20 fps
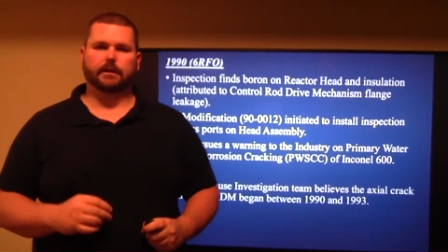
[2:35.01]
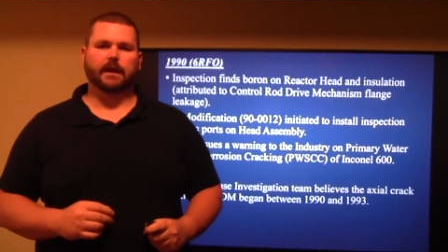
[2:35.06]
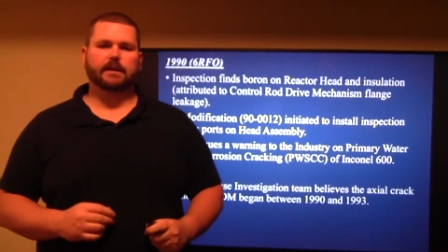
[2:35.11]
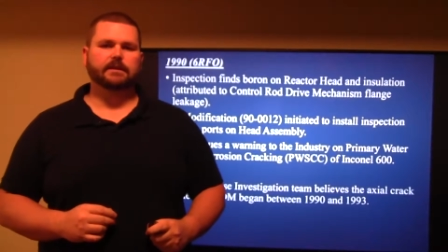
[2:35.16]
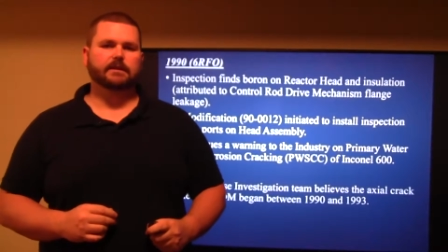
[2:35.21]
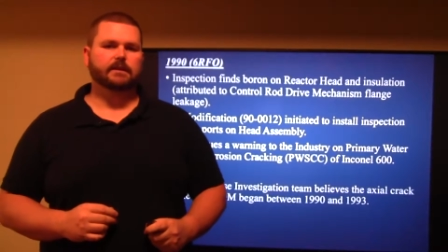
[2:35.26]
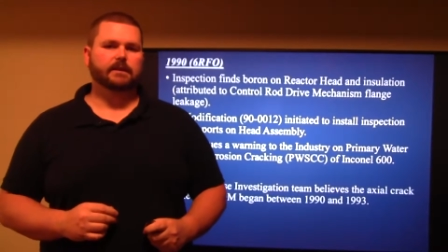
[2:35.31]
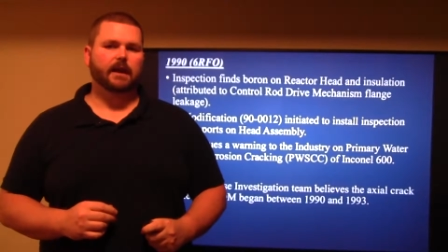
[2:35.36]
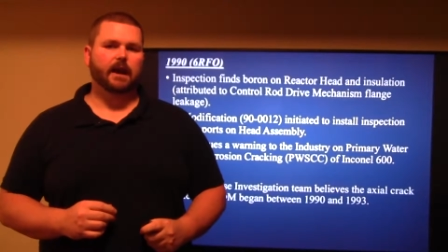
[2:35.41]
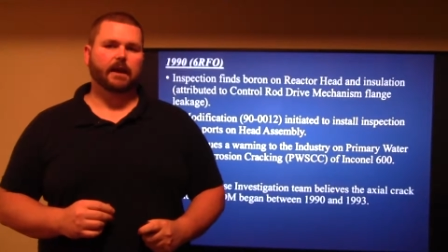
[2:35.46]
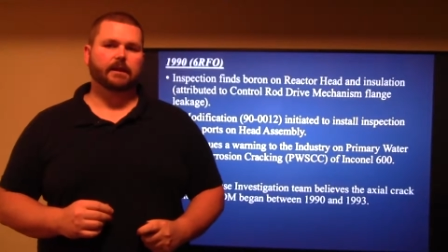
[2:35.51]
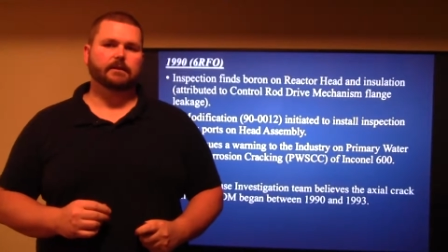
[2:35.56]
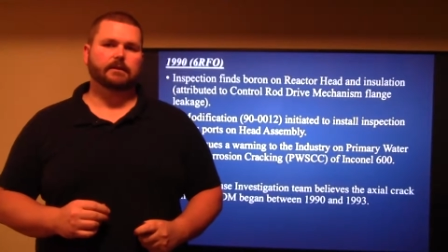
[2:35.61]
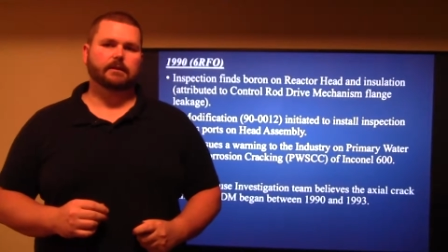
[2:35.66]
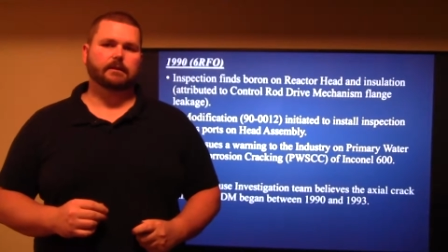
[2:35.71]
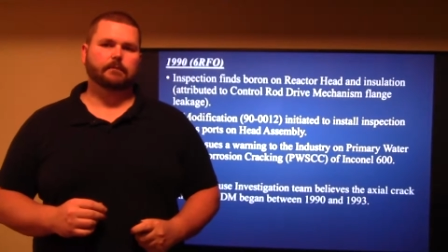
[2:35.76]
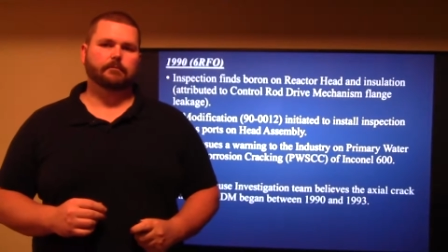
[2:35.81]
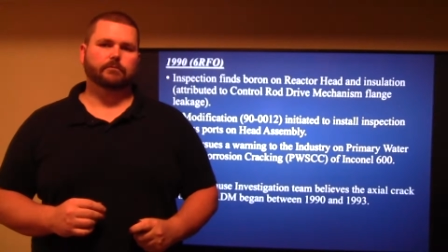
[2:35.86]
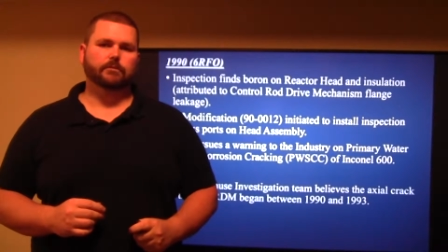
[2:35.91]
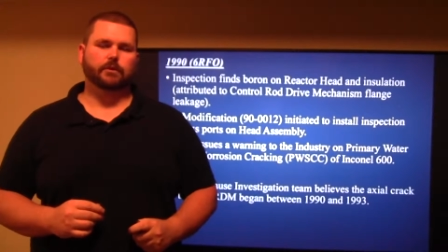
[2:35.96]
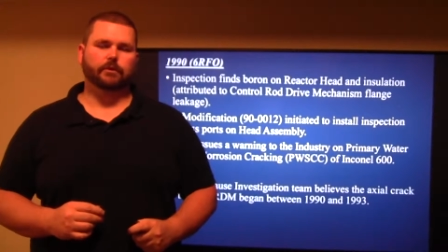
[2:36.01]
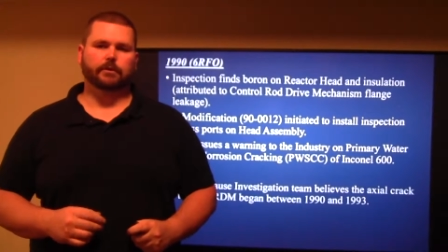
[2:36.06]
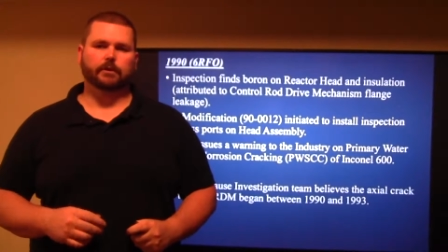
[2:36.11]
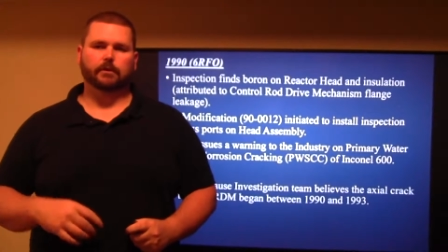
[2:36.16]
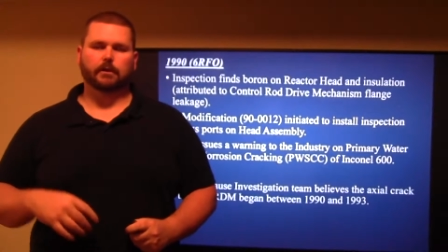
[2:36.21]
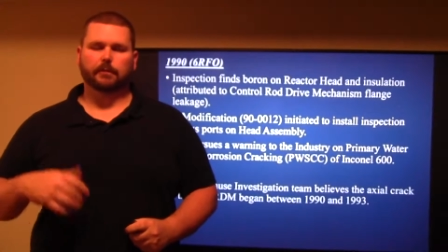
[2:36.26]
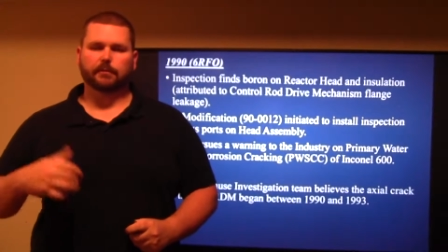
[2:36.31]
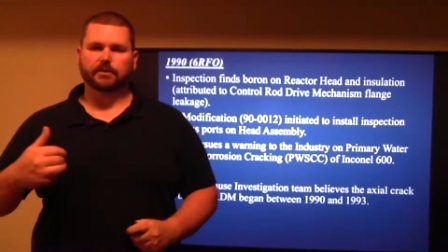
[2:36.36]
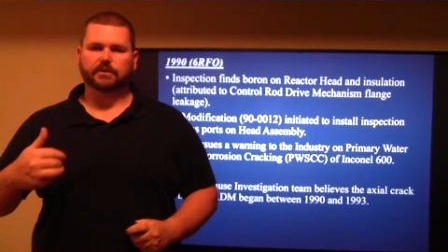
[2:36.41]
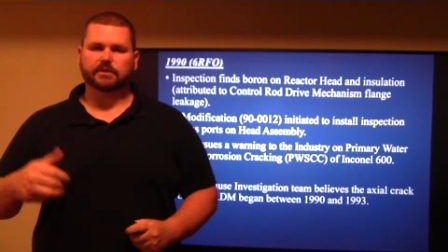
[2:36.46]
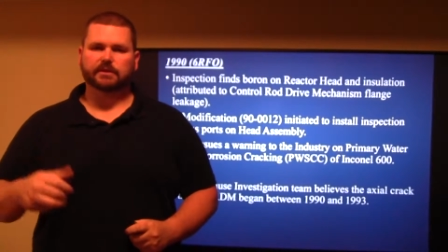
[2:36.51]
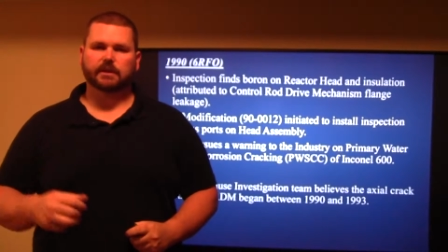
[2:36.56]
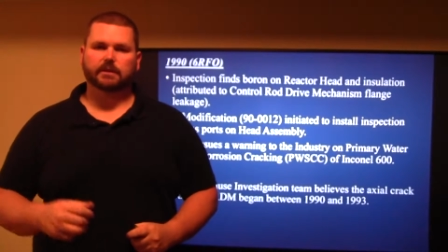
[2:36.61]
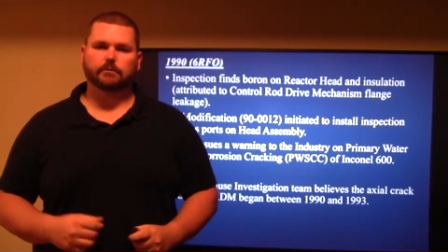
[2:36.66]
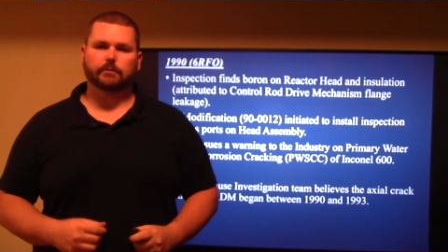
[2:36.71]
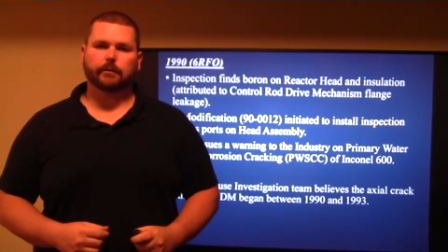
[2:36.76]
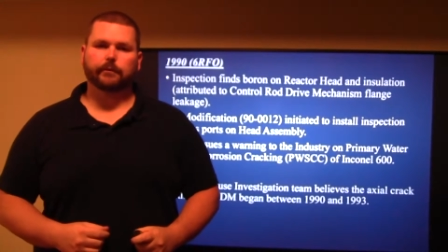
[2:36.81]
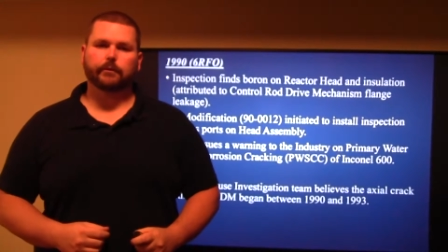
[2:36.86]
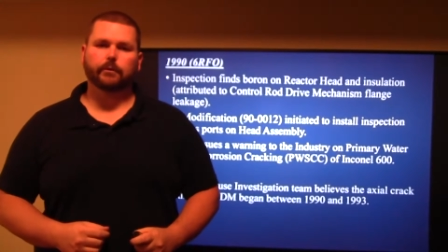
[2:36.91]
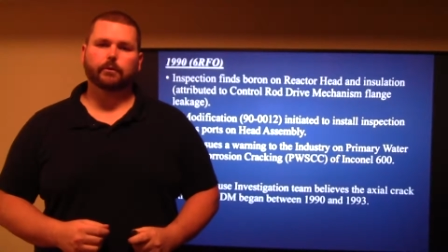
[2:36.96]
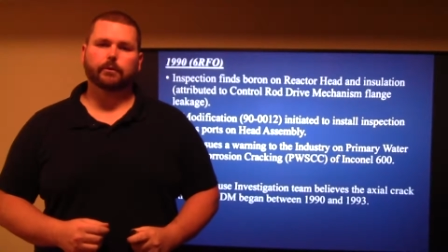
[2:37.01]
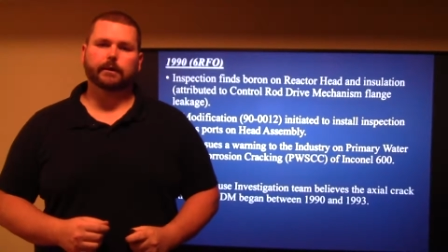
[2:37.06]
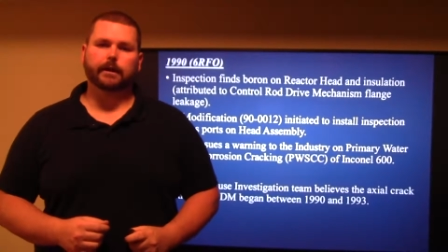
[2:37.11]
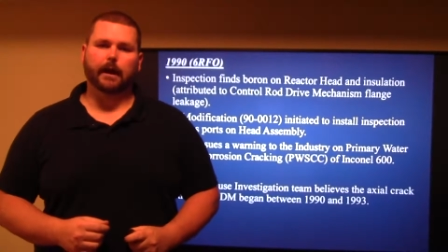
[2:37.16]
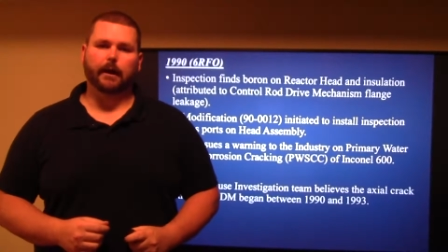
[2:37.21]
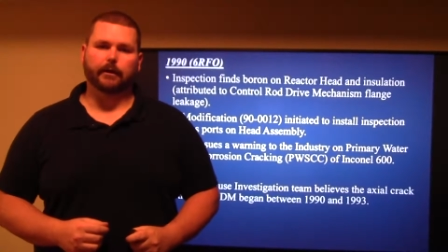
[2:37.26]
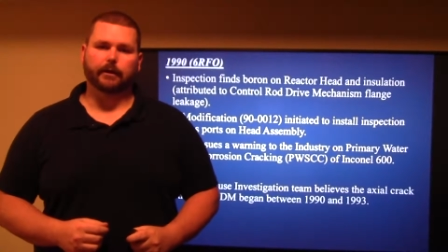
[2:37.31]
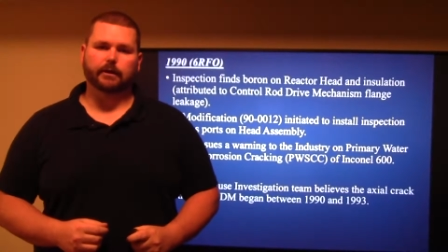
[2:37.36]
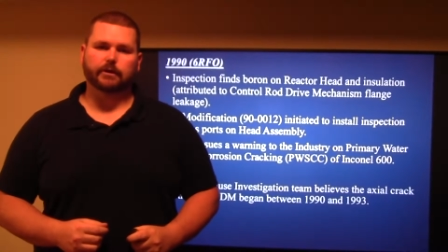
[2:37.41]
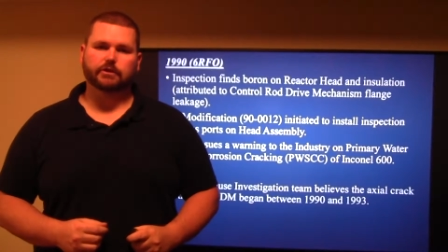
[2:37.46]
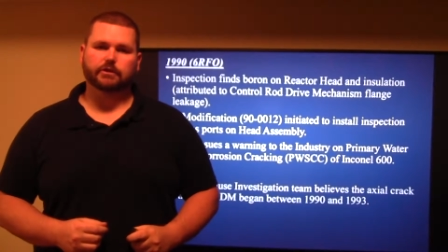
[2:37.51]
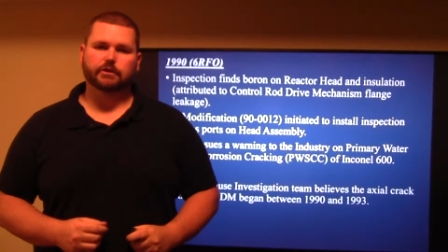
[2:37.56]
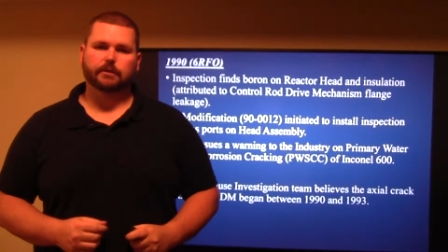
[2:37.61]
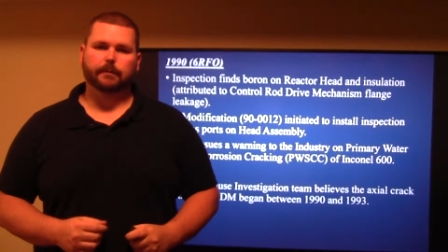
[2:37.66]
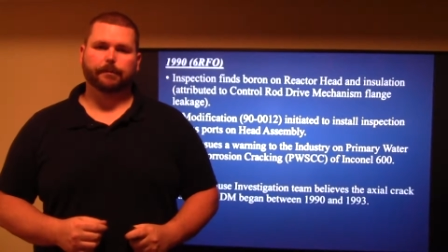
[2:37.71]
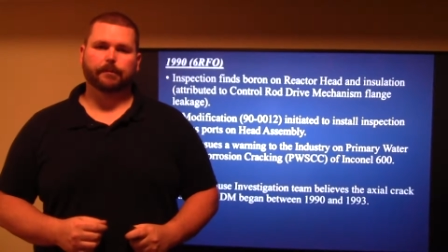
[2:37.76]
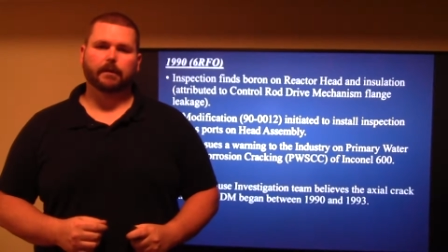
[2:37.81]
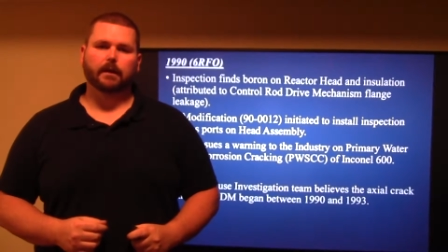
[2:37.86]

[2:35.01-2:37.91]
1990, during their number 6 refueling outage,